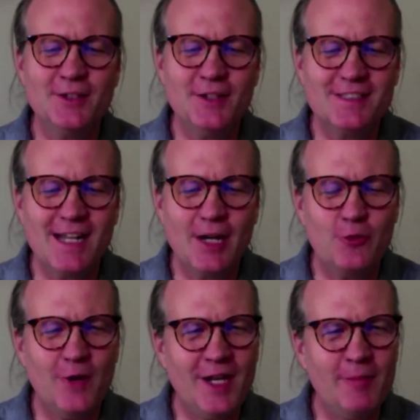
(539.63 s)
that I'd
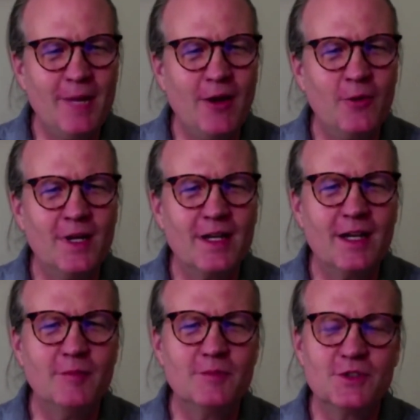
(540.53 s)
read about when it
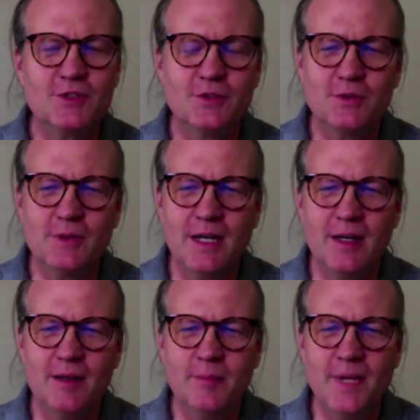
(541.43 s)
comes to
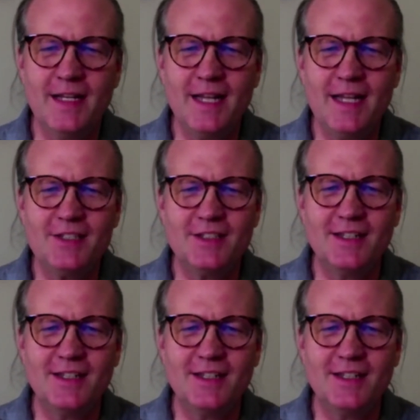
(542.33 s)
meditation.